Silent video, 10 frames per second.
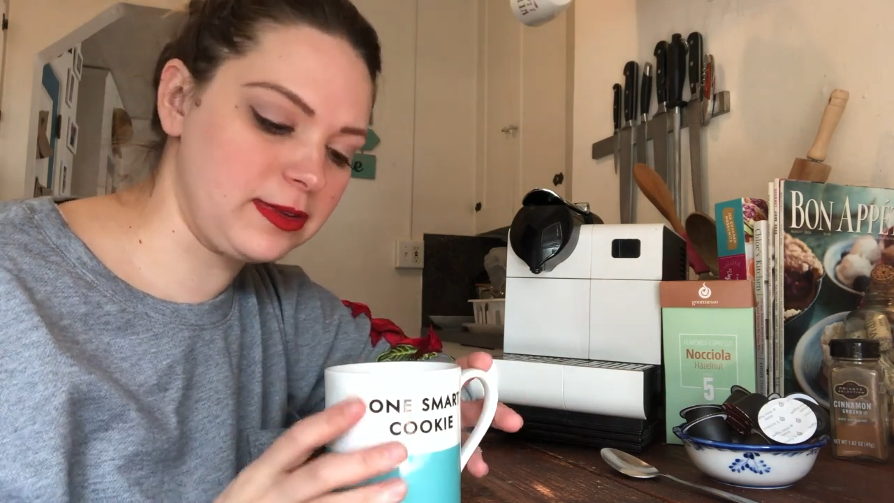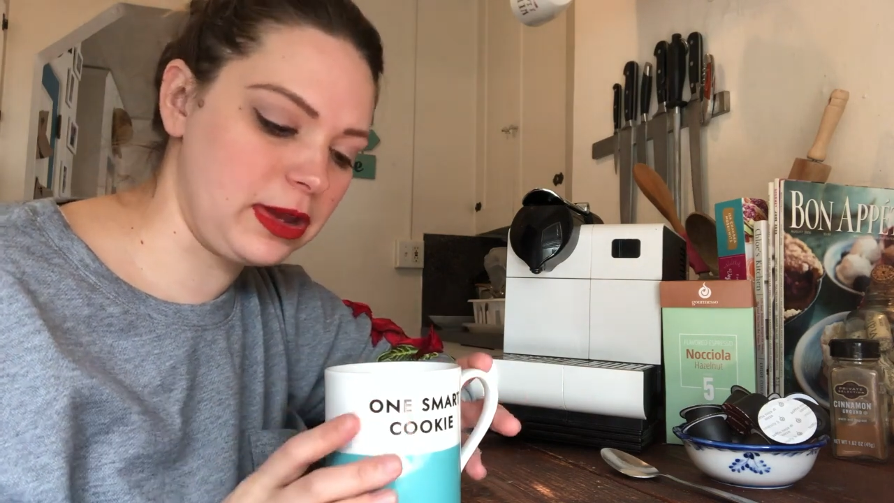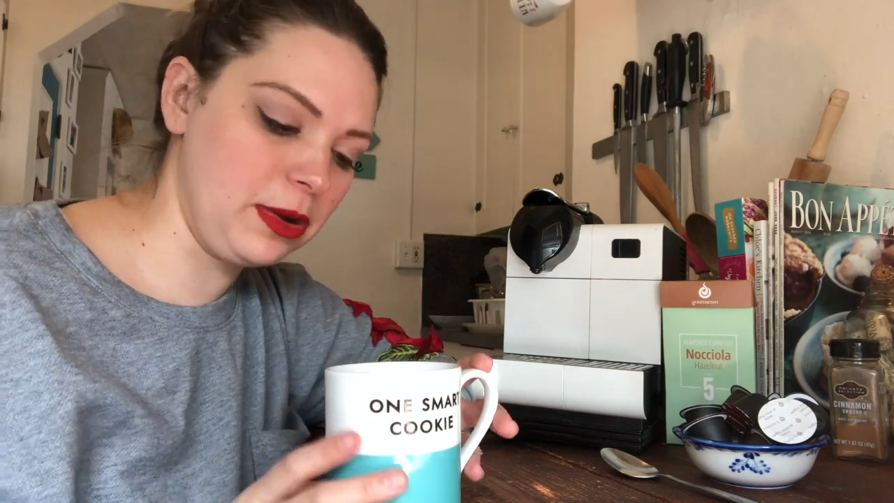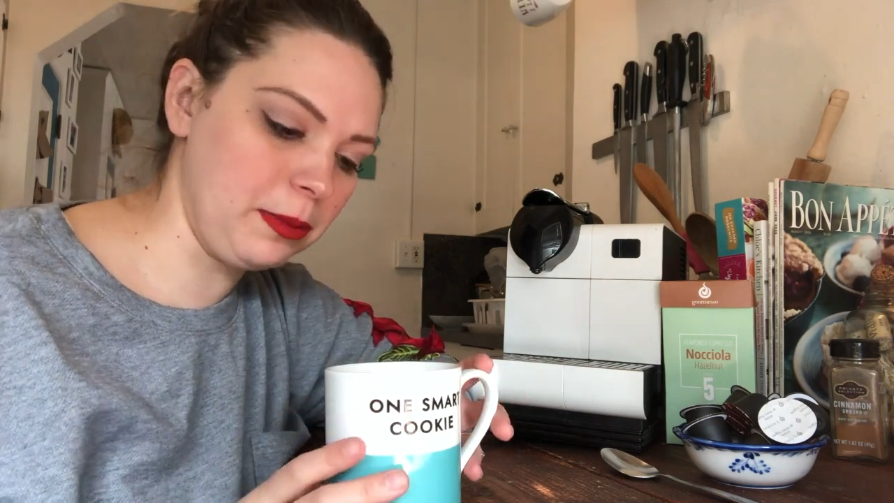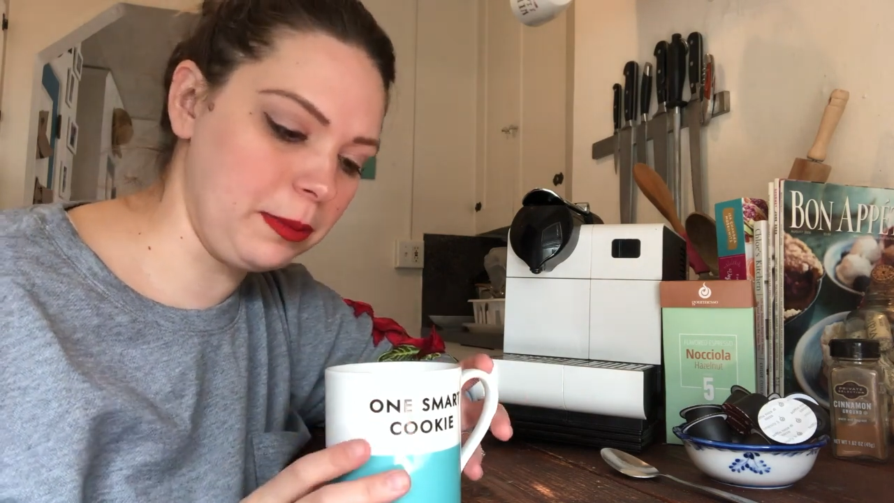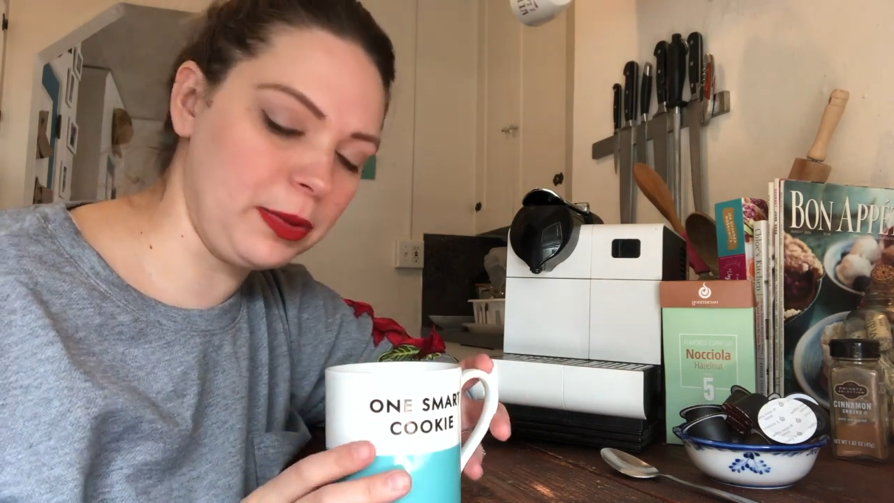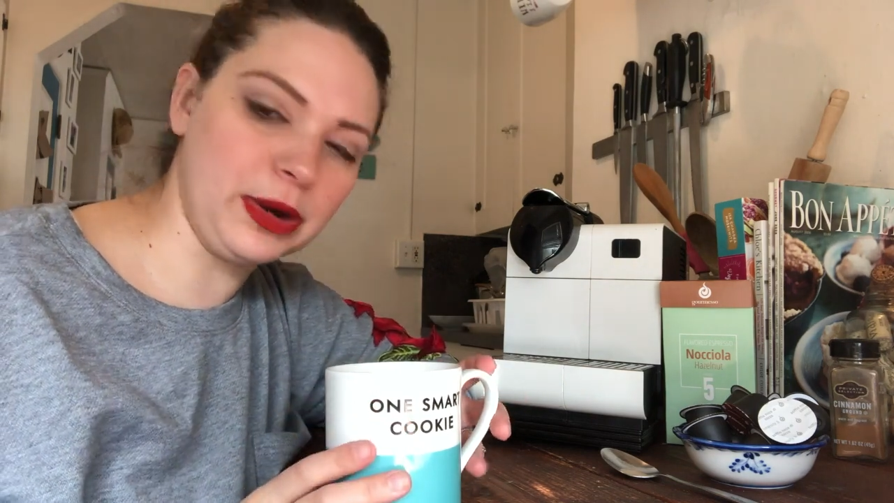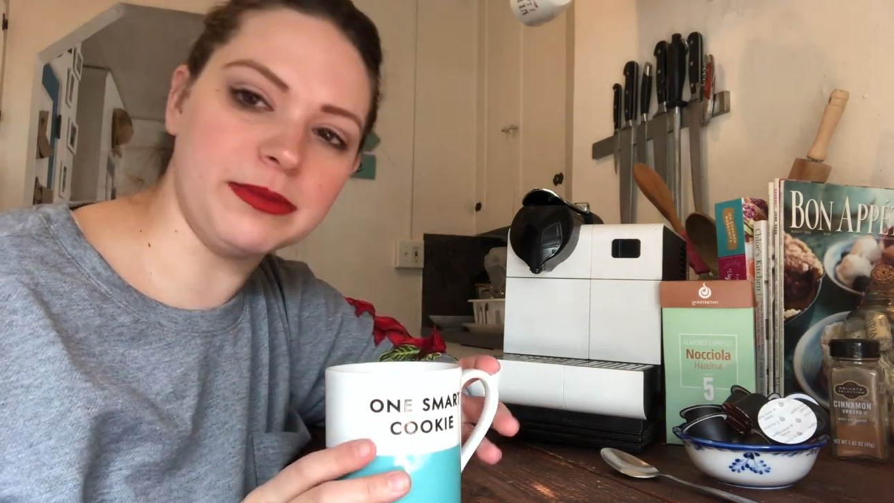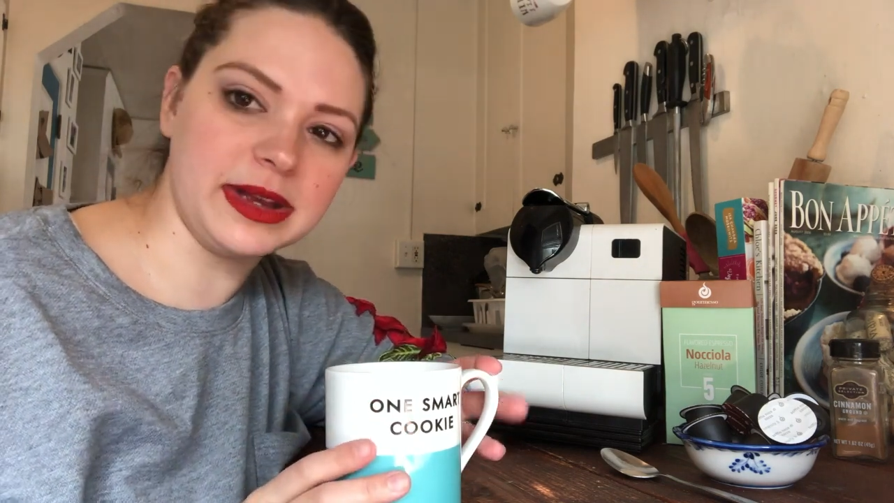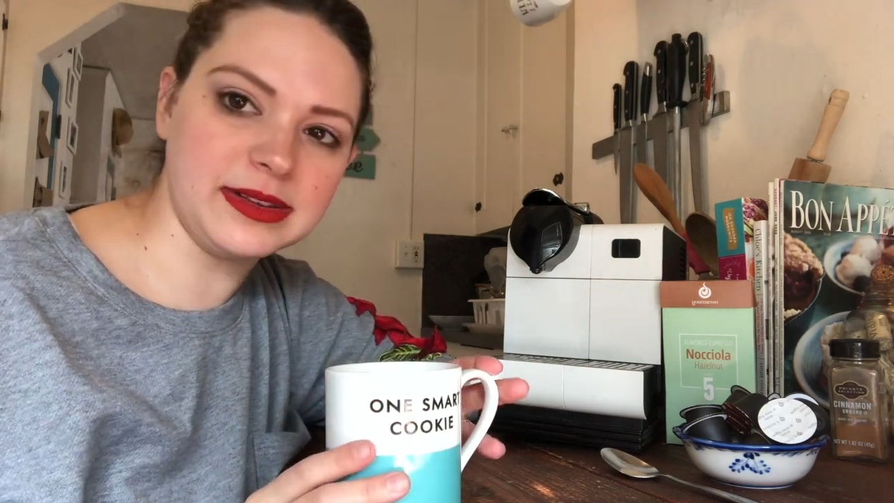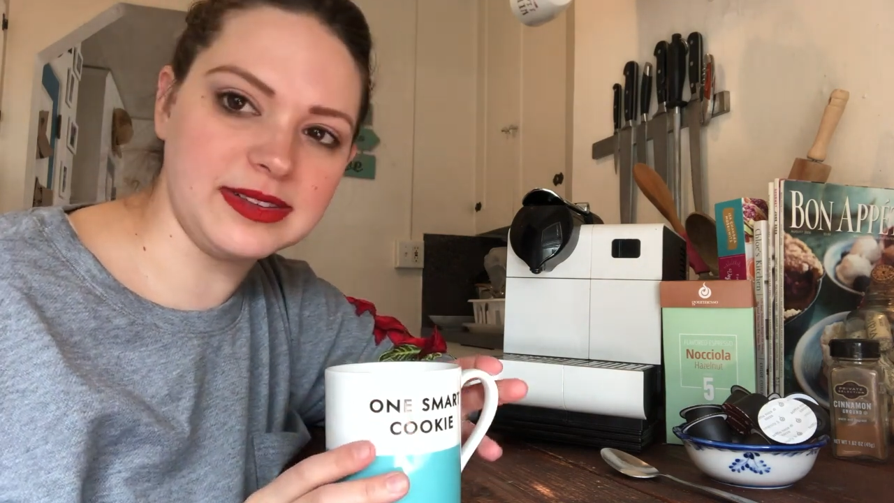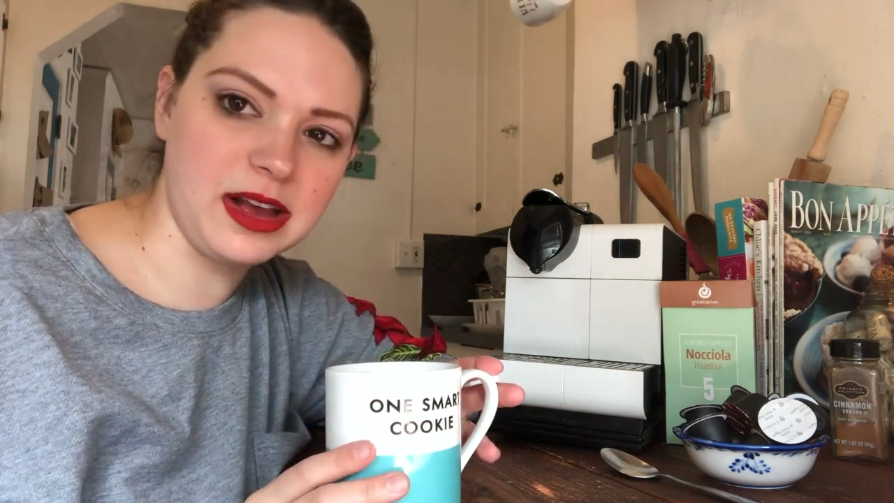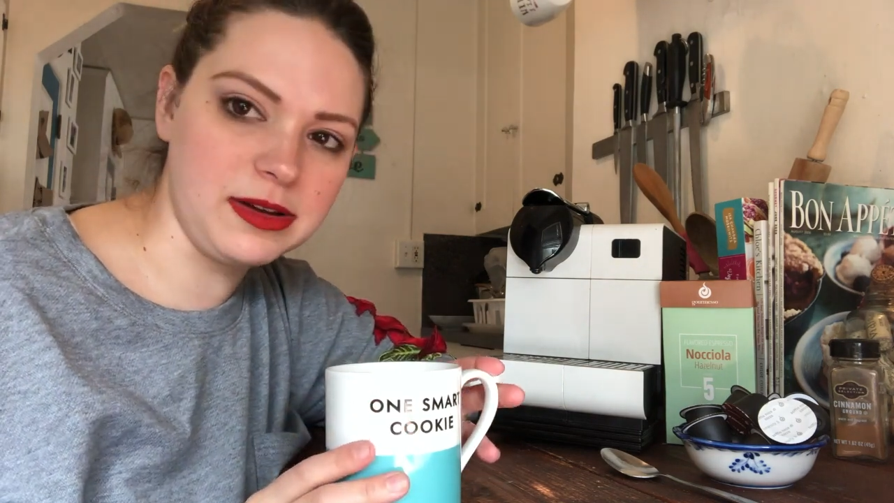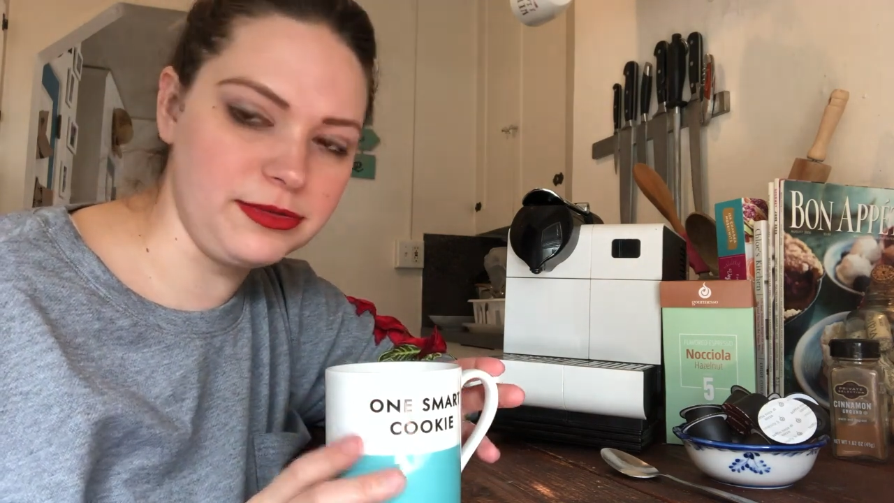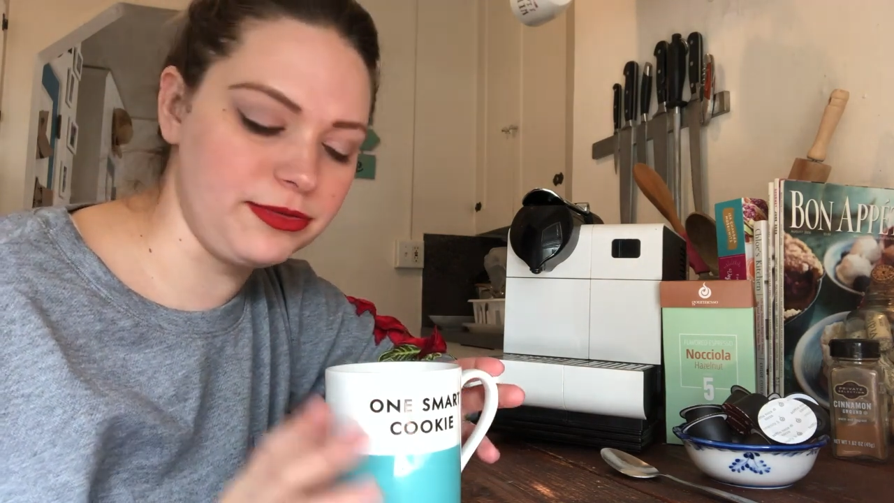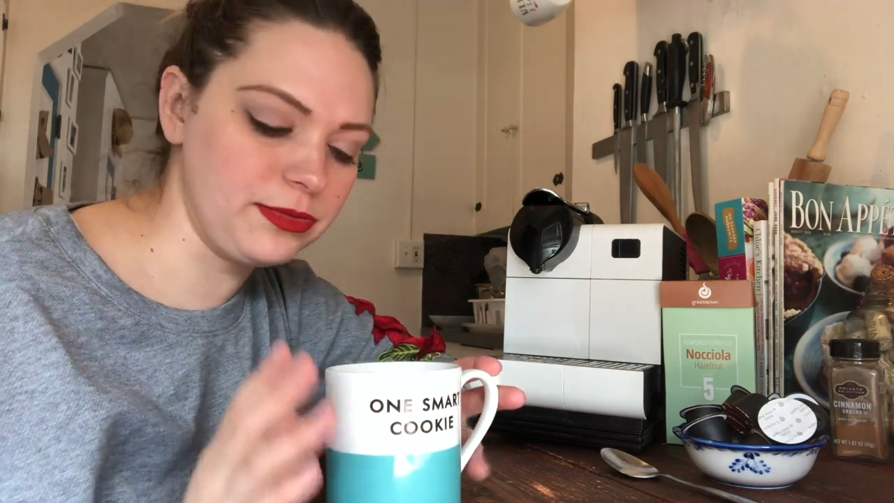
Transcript: so I don't burn myself.